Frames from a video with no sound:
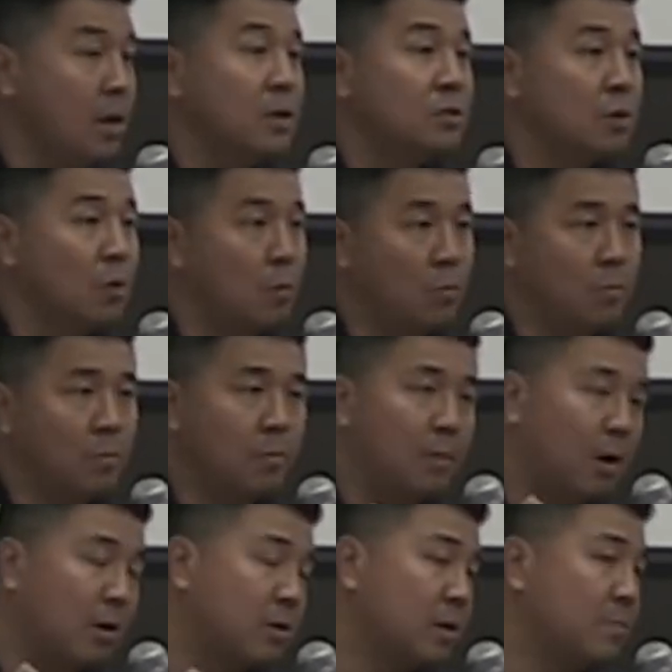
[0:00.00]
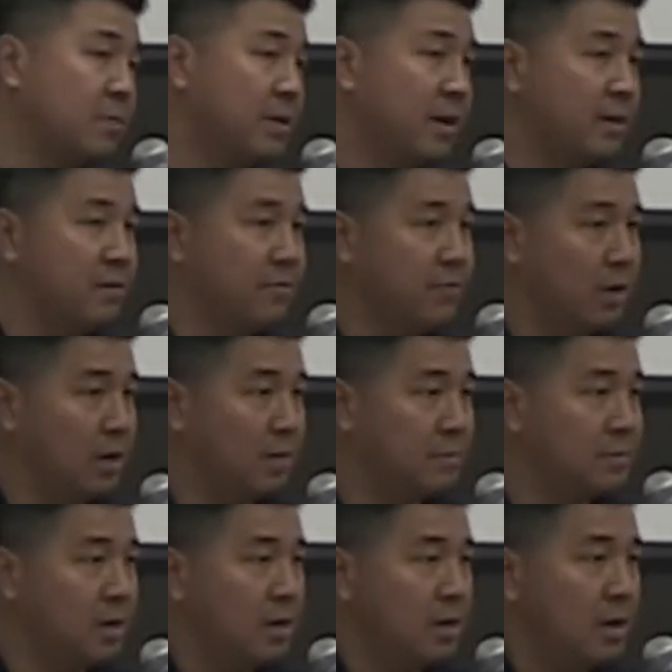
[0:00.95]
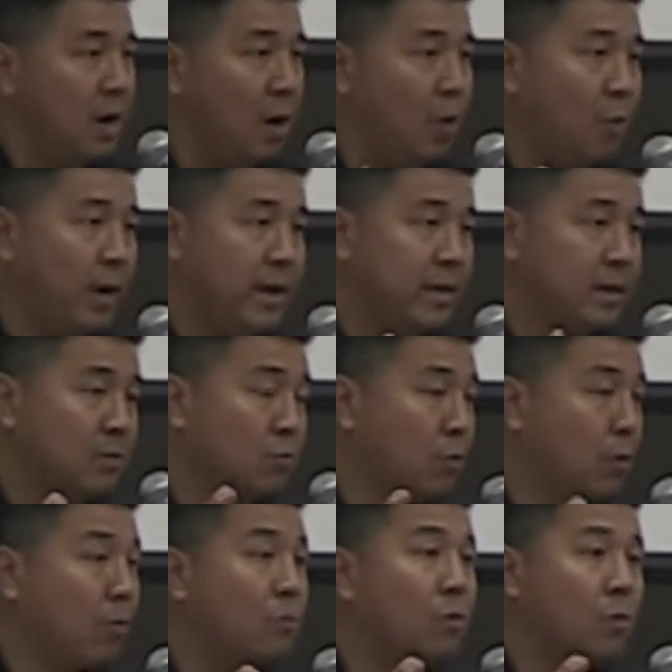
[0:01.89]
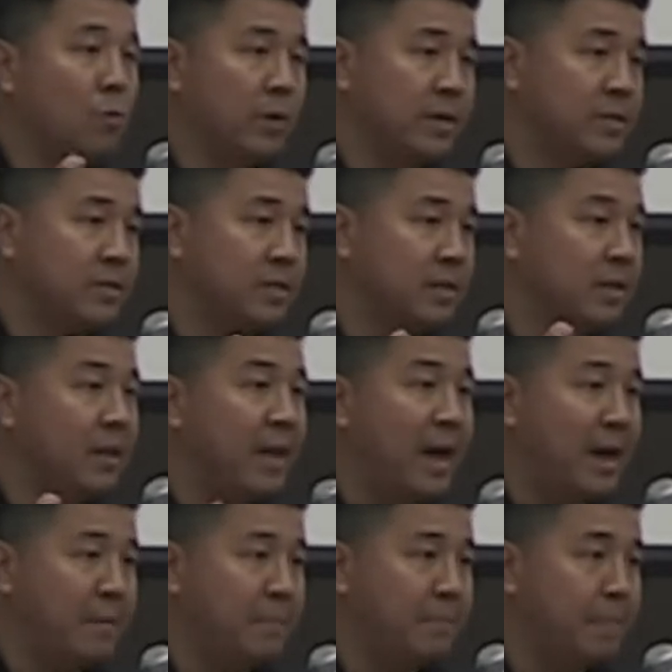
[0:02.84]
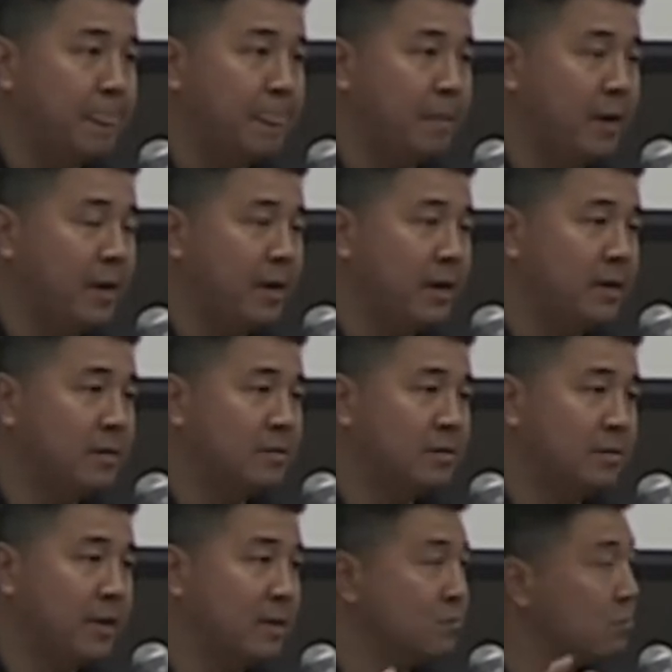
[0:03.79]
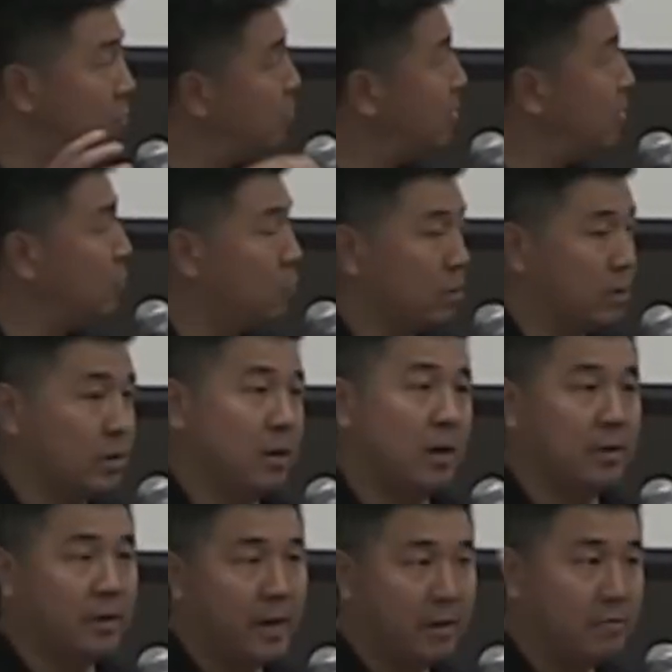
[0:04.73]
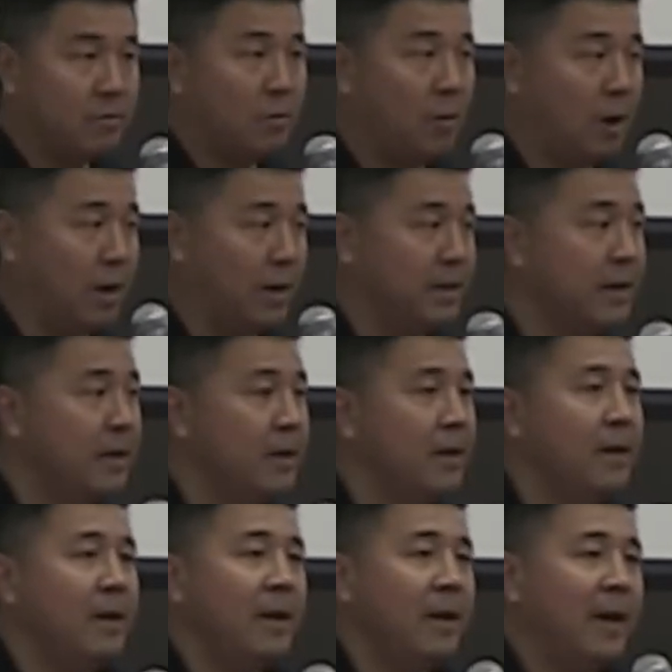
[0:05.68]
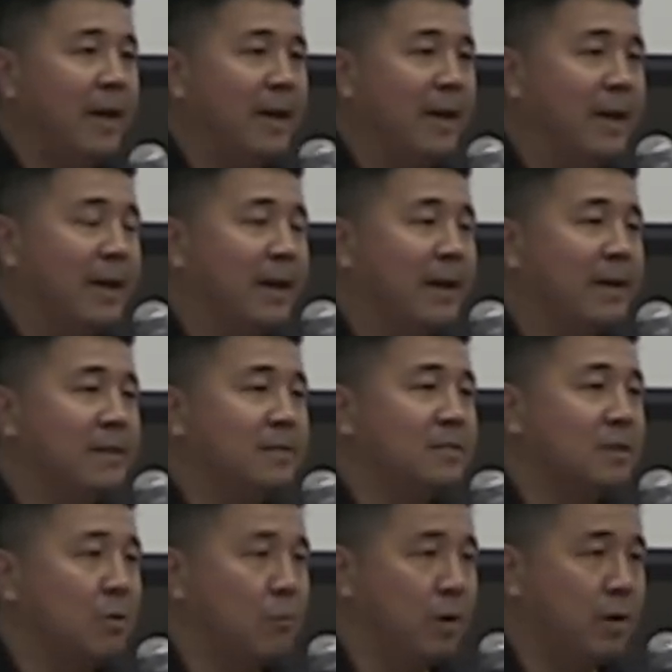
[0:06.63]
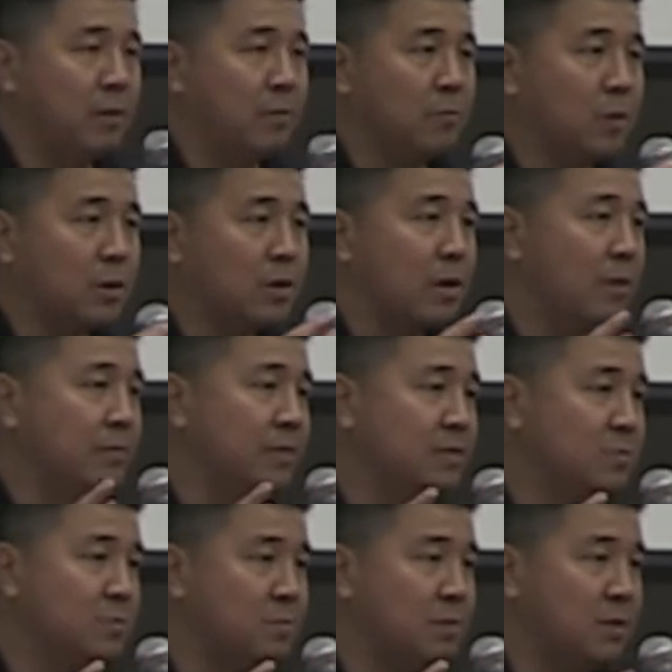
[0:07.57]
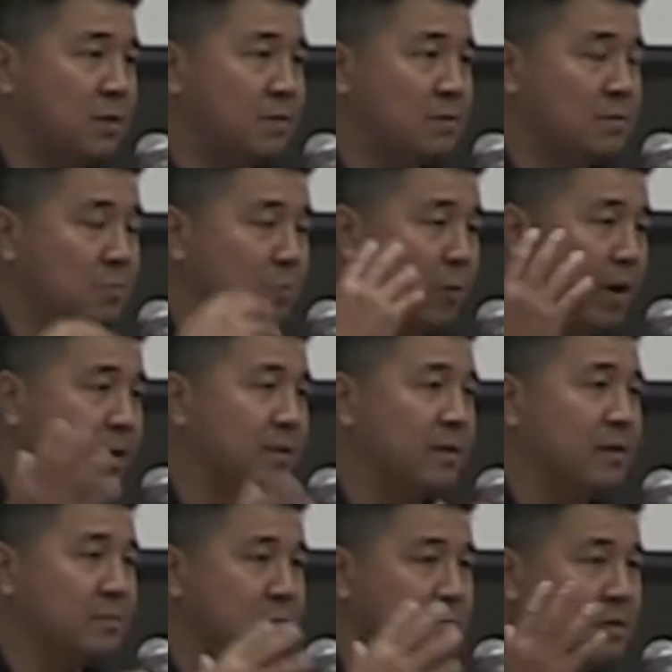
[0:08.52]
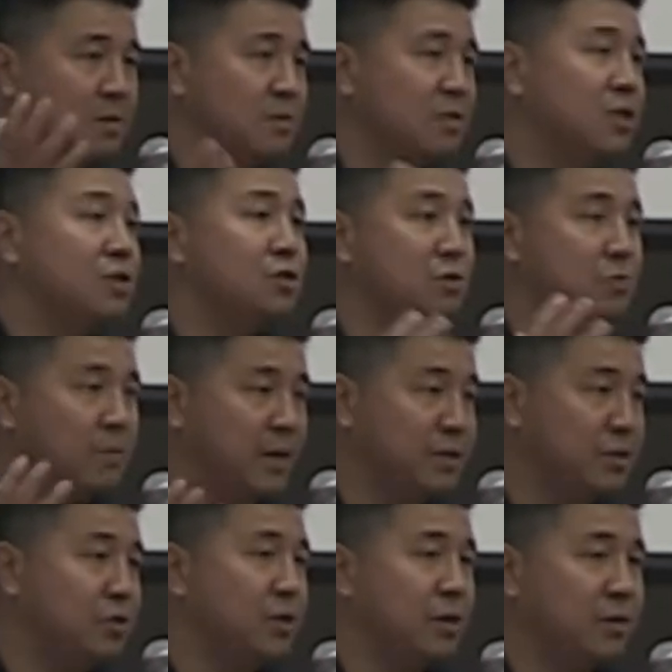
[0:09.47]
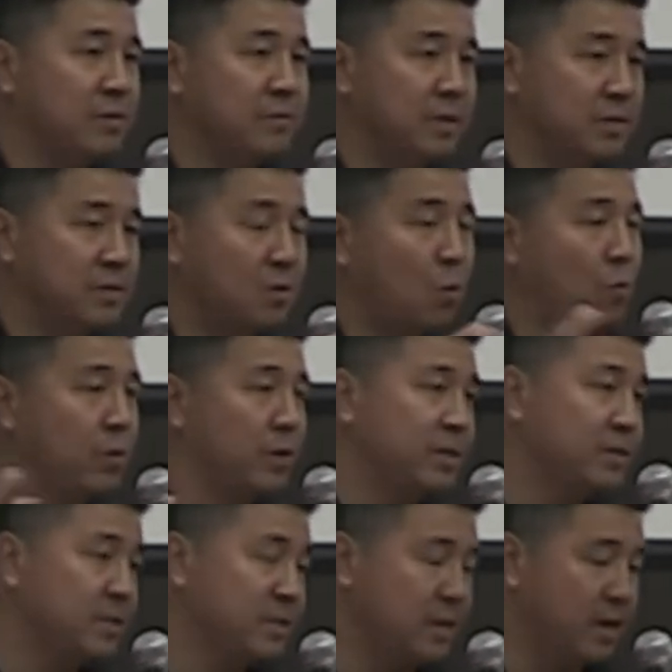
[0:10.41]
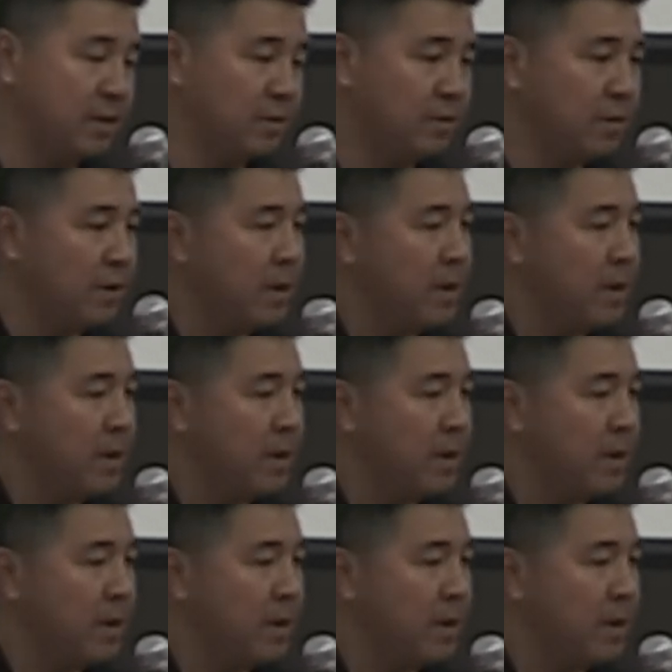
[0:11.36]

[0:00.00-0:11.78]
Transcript: so our company had developed a way to grow corneas in a lab. And so that's what we were working on out in Hawaii. And so we were working on this, this way to, to tissue engineer these corneas together.